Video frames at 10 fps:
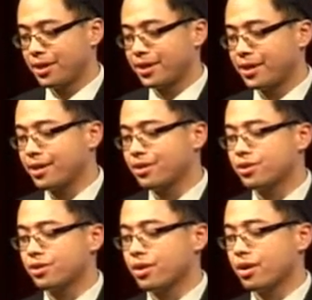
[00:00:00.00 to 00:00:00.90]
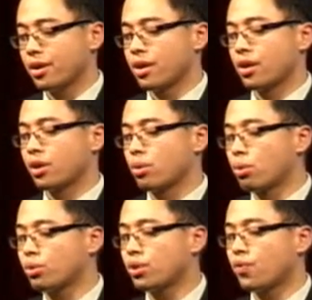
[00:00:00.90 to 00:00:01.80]
in his
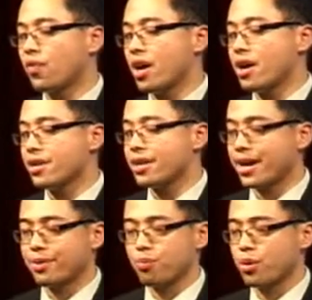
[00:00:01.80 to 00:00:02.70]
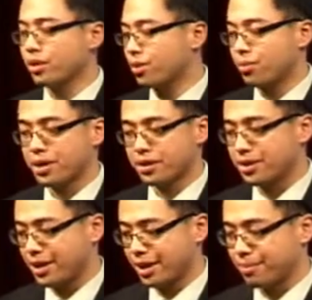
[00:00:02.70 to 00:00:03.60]
crucified and
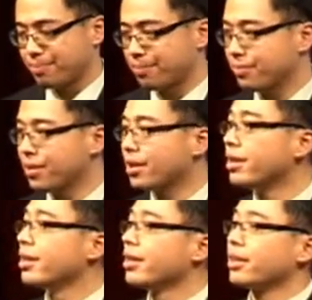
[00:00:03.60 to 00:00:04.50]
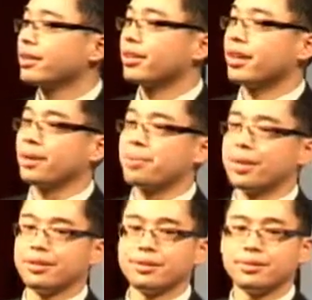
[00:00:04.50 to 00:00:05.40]
resurrected name. Amen.
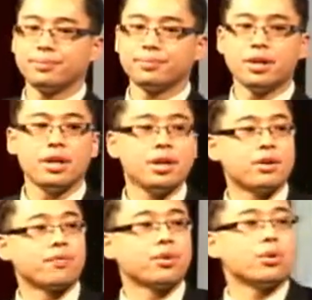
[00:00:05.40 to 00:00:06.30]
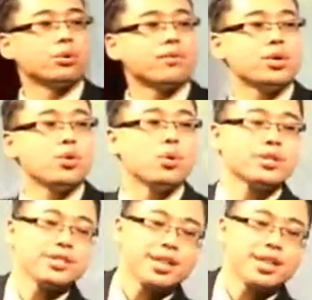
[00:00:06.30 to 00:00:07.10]
For those of you who are